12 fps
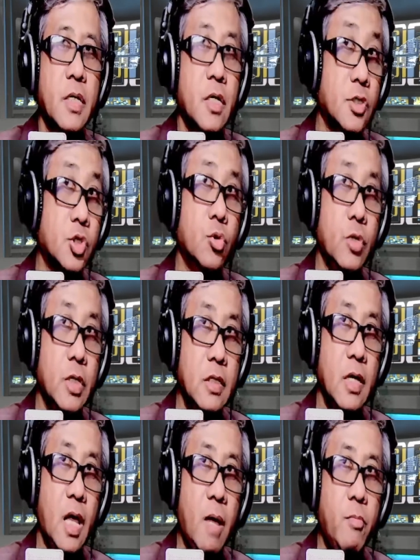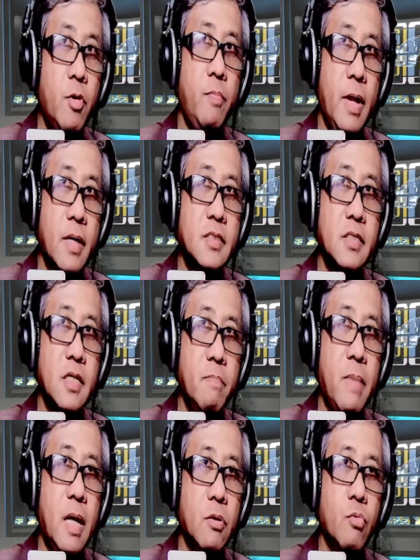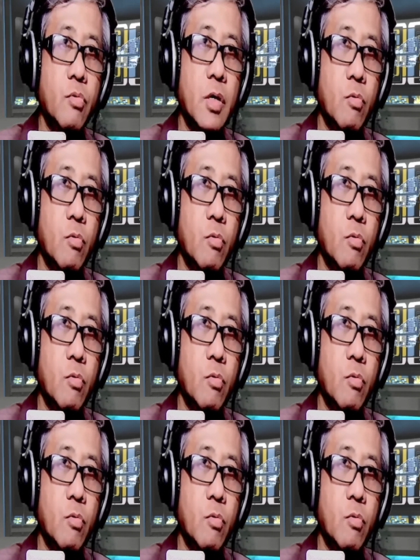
So in the apoplastic pathway,